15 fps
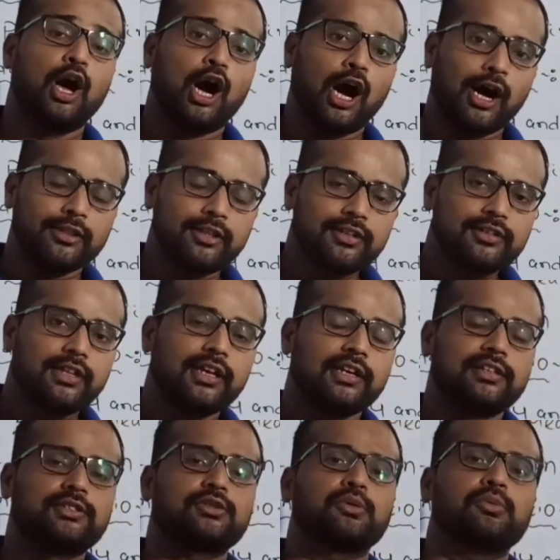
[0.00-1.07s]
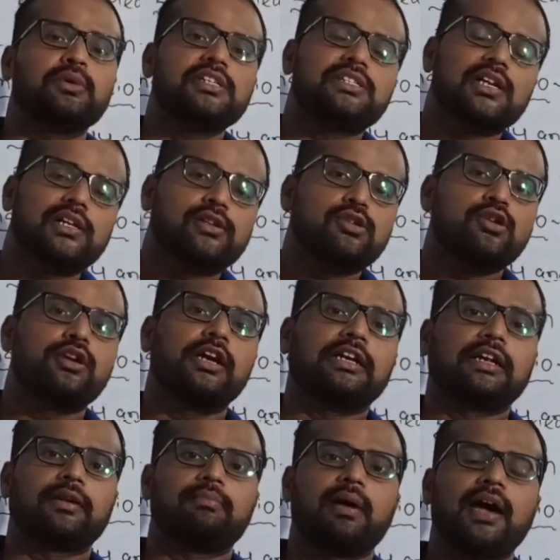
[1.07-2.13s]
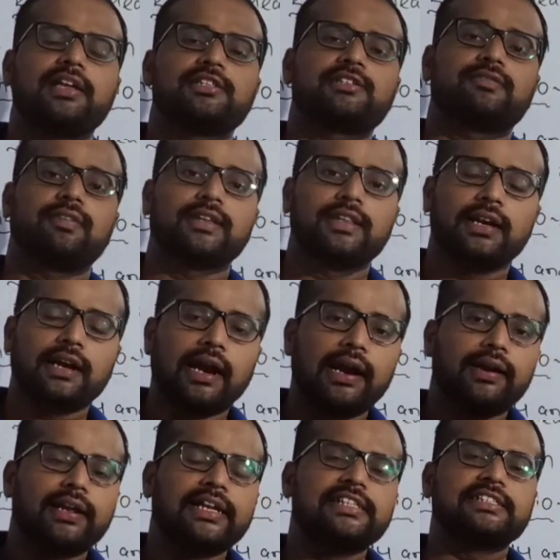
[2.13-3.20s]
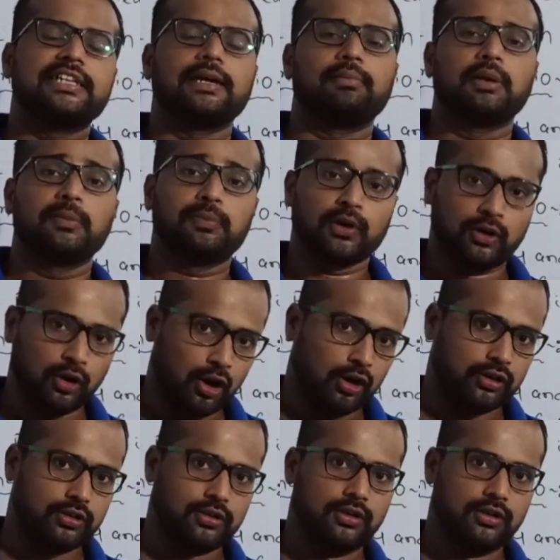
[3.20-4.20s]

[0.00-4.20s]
other things which also determines whether a country is developed or not.